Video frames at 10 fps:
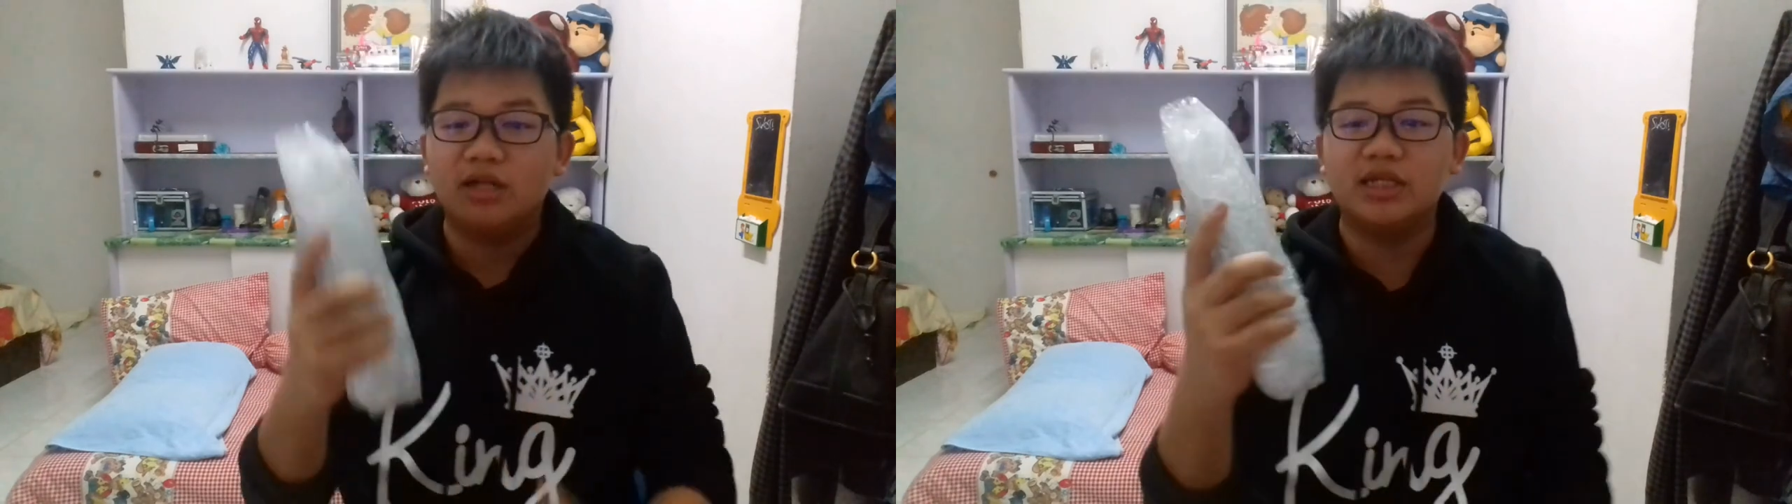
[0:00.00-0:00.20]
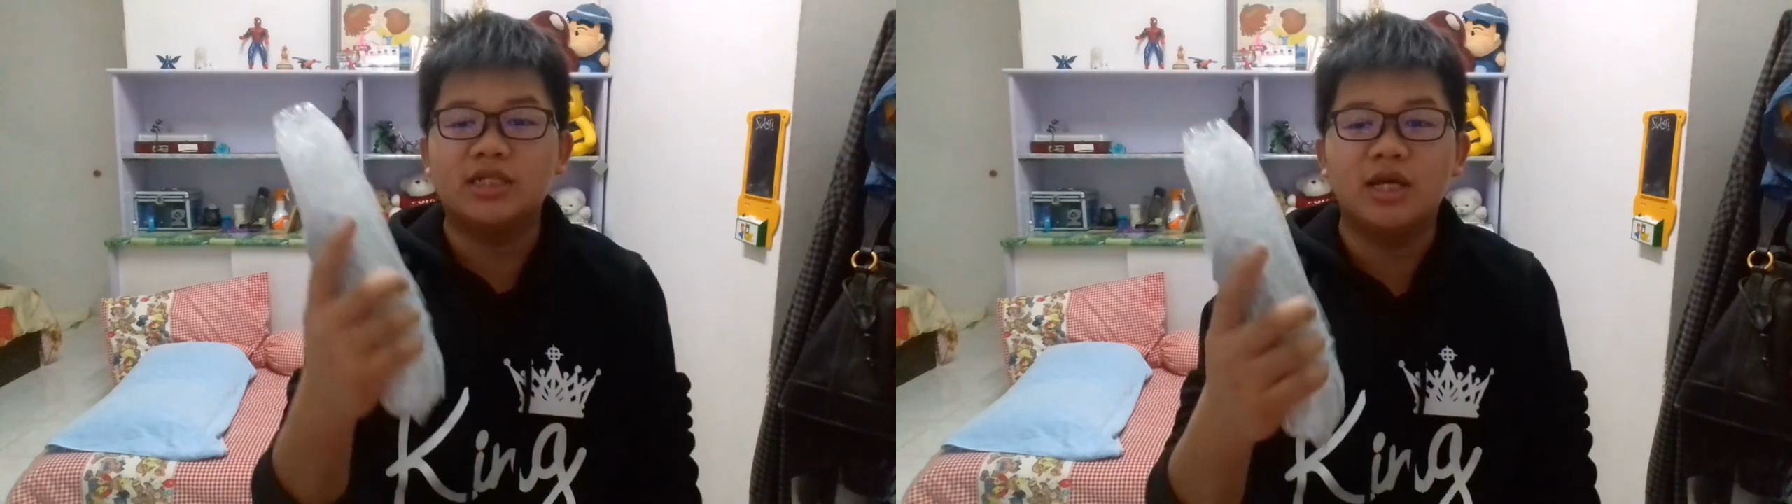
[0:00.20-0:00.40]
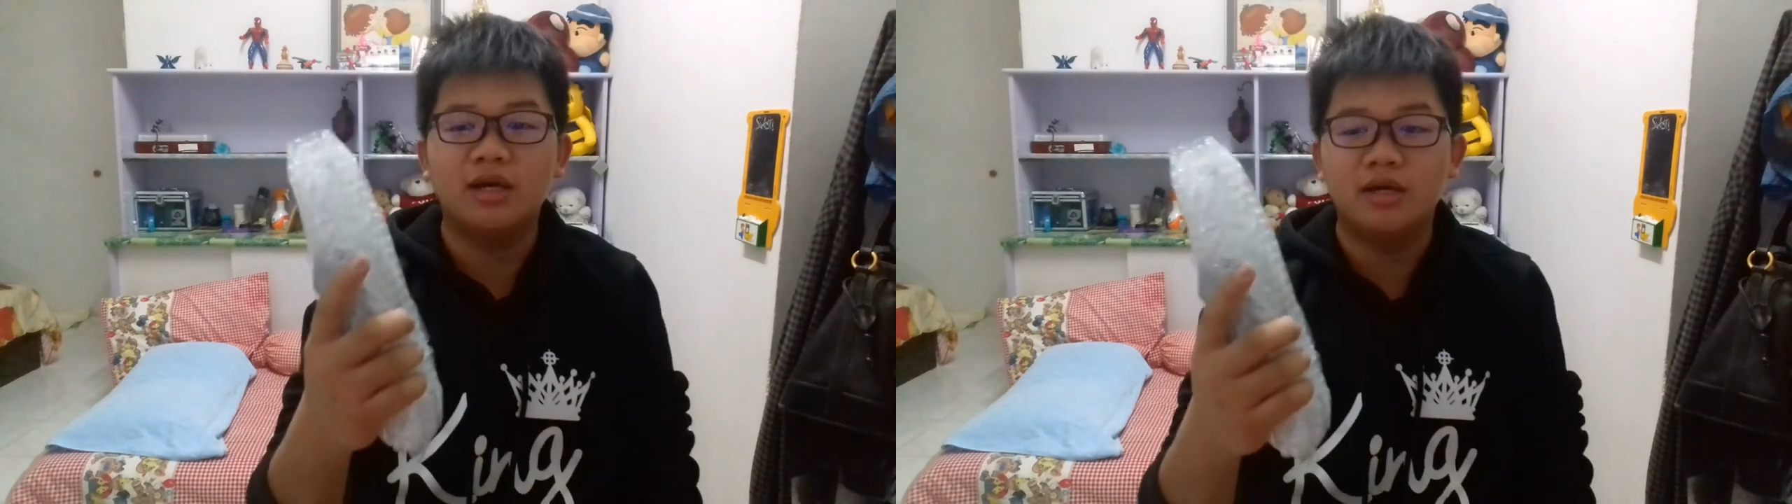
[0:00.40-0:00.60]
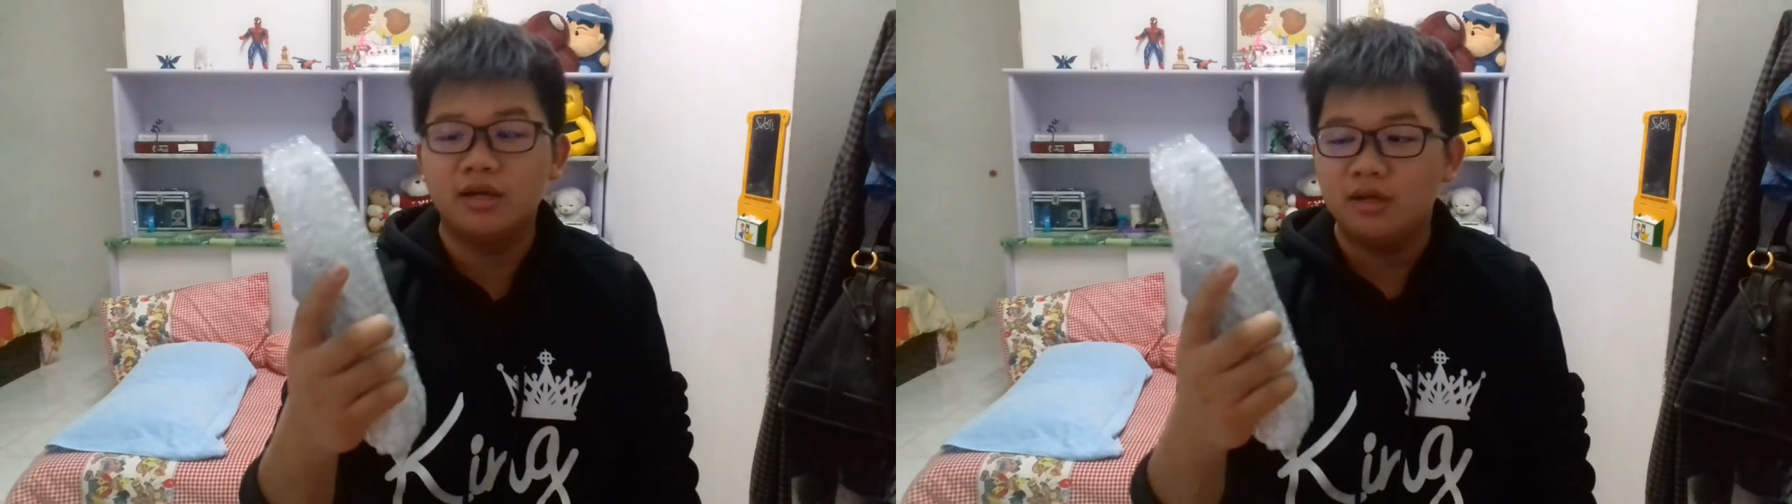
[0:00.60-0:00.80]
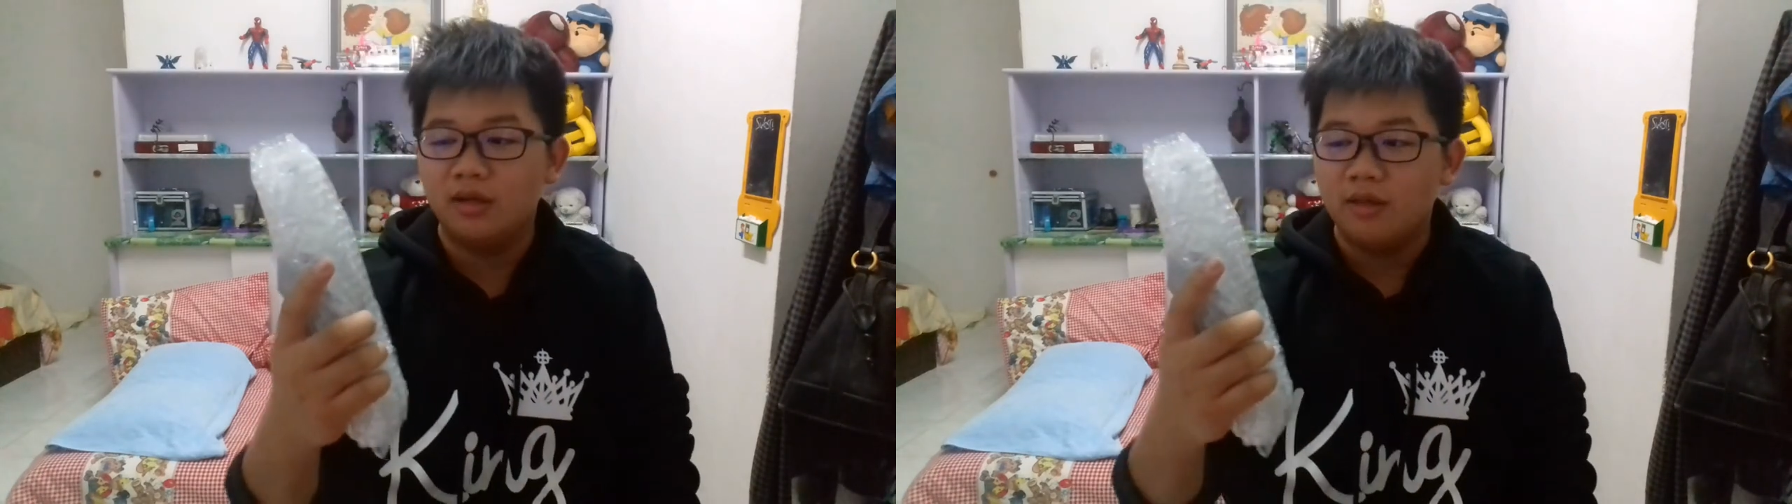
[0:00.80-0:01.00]
This,
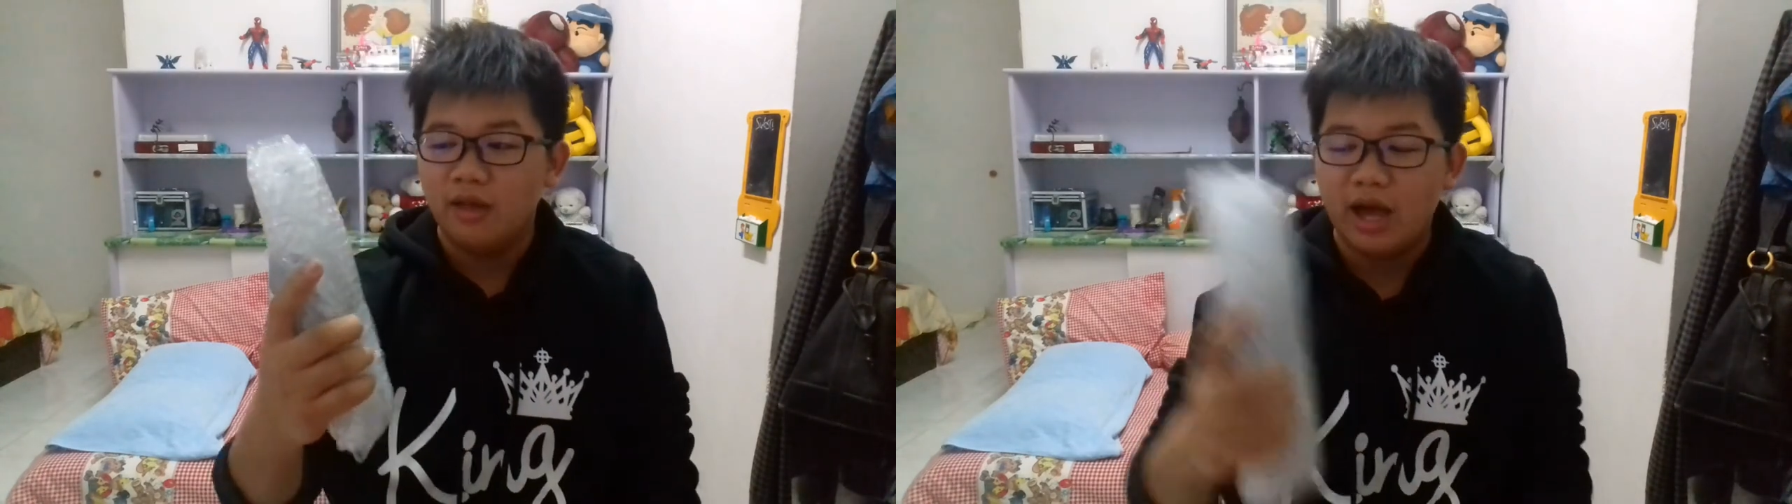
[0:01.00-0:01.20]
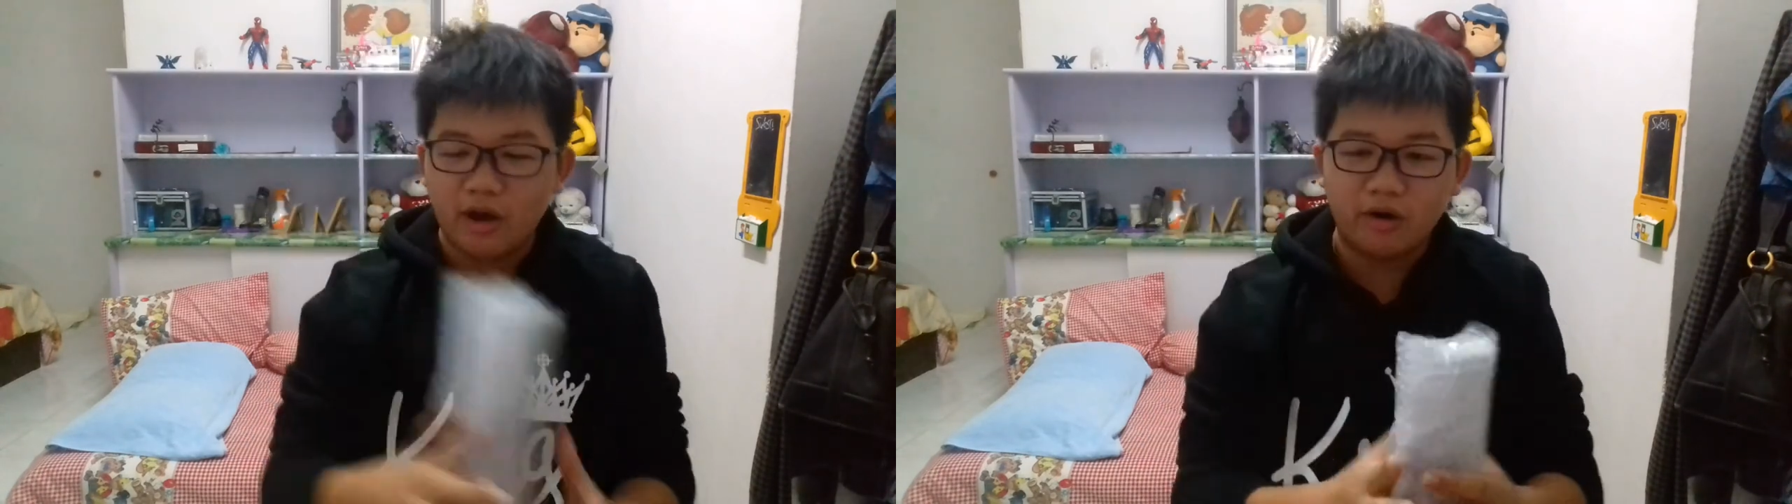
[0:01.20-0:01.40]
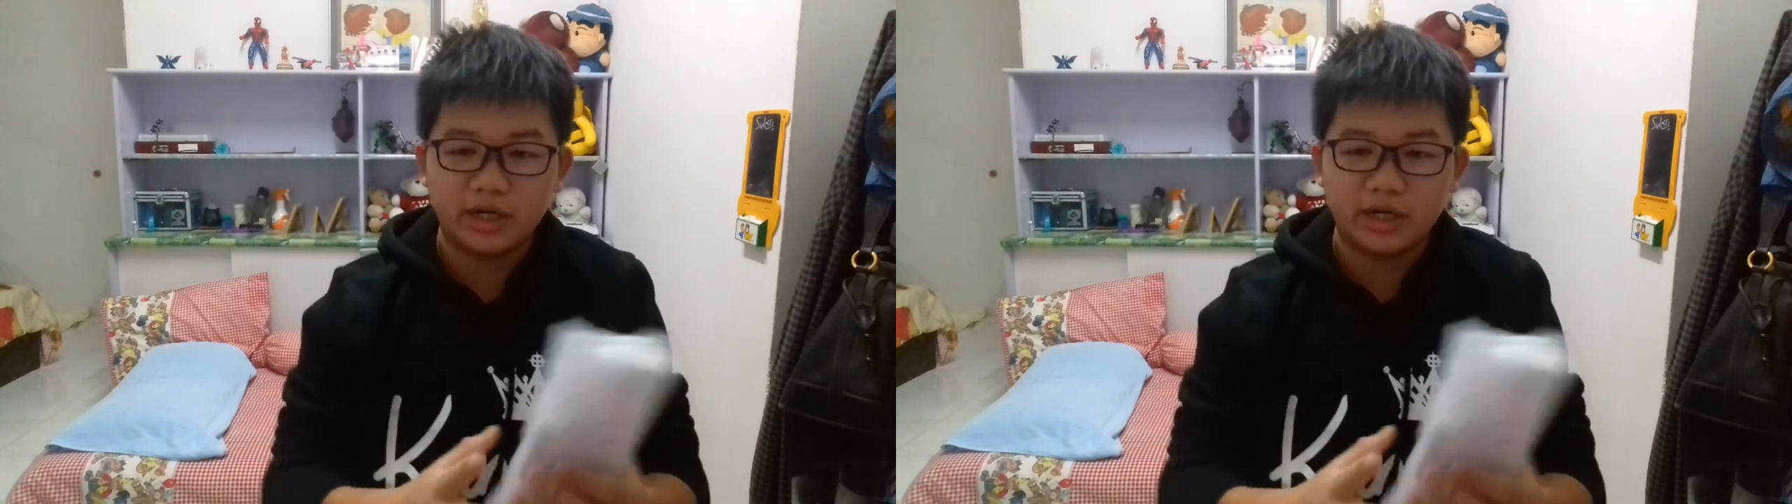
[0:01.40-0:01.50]
I